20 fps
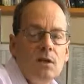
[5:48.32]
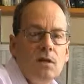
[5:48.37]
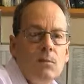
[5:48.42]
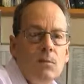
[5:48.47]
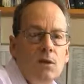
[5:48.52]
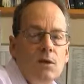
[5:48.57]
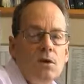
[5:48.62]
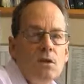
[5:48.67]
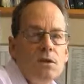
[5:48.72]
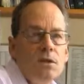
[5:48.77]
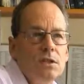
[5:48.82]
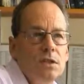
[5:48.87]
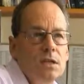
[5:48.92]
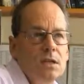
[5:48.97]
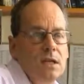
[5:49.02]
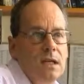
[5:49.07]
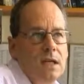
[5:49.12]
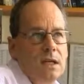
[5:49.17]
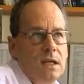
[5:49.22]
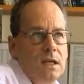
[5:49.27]

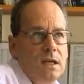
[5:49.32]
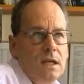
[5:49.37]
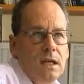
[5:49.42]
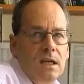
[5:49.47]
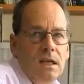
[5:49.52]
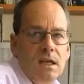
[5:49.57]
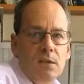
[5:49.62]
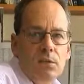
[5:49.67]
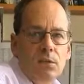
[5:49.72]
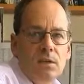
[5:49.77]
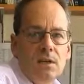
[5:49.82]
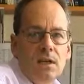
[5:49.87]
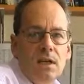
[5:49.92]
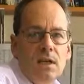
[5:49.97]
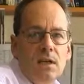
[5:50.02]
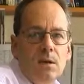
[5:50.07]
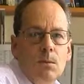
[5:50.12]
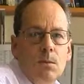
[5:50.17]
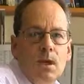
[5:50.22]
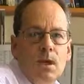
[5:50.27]
laboratory, it would
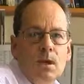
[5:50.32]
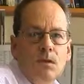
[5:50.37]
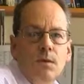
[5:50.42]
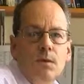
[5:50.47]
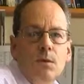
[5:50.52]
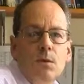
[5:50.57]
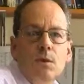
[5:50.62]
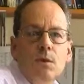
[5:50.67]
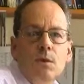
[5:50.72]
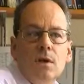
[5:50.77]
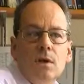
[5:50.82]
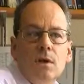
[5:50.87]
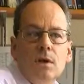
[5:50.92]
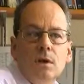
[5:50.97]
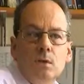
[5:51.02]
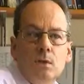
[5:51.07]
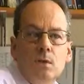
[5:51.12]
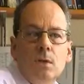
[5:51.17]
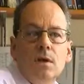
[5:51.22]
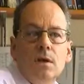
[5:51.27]
take about a
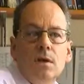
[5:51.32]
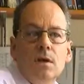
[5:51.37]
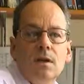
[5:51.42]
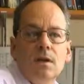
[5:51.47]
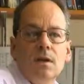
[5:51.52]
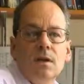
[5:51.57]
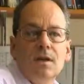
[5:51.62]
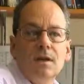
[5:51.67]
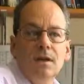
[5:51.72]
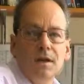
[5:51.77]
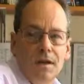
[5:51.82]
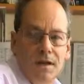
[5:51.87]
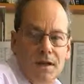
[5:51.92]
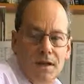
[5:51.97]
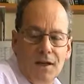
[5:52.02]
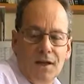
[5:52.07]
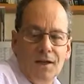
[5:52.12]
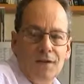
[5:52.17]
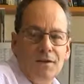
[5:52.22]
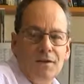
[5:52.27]
fortnight's work,
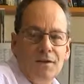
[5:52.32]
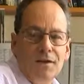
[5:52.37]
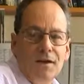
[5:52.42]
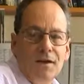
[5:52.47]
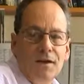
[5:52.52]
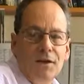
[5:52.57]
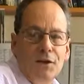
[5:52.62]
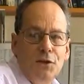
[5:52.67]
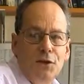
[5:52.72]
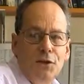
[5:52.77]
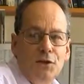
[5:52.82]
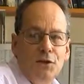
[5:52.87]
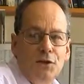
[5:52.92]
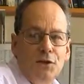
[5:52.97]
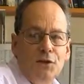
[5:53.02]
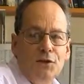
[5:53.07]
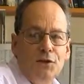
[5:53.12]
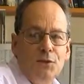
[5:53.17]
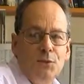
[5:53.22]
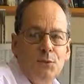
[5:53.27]
and you
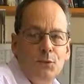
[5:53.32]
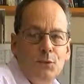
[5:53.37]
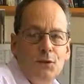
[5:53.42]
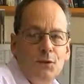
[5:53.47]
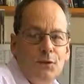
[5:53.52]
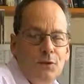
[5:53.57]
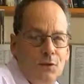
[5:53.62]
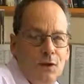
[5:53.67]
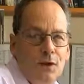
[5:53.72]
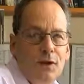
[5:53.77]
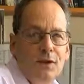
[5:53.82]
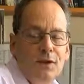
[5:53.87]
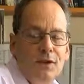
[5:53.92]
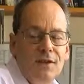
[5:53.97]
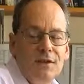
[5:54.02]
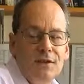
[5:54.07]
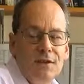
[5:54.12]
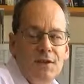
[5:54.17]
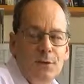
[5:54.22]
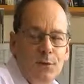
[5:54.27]
just would find
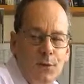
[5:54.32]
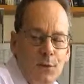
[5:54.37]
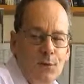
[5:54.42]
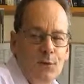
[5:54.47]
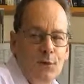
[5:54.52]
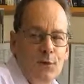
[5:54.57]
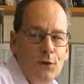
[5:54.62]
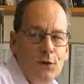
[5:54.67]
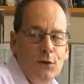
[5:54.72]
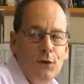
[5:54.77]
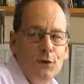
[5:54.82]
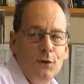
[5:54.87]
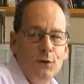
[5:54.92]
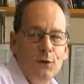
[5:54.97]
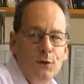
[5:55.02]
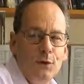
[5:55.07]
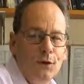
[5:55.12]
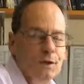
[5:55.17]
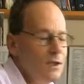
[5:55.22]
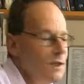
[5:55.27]
it an awful lot
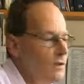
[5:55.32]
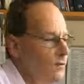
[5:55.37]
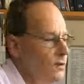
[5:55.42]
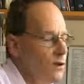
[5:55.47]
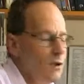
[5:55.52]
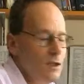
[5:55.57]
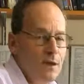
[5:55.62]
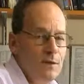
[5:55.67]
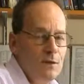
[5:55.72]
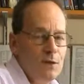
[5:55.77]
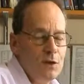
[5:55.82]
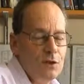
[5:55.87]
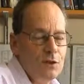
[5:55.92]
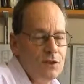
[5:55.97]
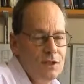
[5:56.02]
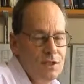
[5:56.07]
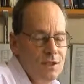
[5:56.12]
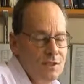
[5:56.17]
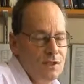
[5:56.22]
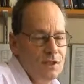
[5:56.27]
of work and very difficult.
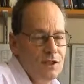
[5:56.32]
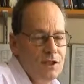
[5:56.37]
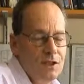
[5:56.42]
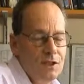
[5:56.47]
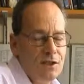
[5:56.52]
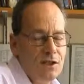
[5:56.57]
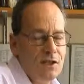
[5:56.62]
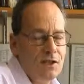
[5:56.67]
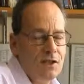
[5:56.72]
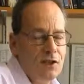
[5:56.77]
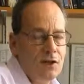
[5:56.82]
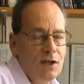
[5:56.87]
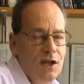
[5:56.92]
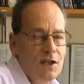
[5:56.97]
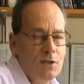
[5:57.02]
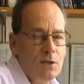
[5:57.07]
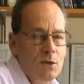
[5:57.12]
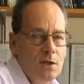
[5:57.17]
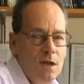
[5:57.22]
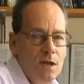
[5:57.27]
It isn't unless
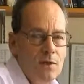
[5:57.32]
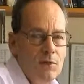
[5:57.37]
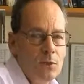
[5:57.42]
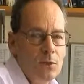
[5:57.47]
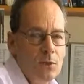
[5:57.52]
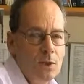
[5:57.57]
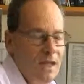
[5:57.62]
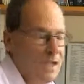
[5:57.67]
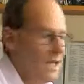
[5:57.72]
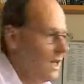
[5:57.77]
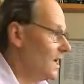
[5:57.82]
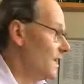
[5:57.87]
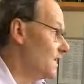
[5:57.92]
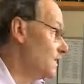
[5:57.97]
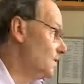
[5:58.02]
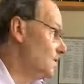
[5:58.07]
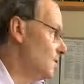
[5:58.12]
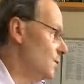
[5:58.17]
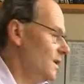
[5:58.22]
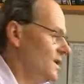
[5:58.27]
undergraduate level. We
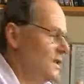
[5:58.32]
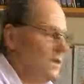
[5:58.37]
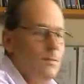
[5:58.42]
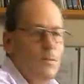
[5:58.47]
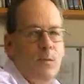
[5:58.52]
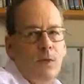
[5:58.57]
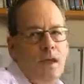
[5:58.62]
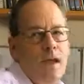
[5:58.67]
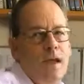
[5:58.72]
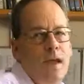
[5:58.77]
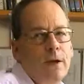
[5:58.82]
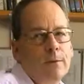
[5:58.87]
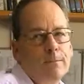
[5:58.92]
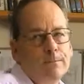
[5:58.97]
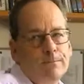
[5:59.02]
can do it here.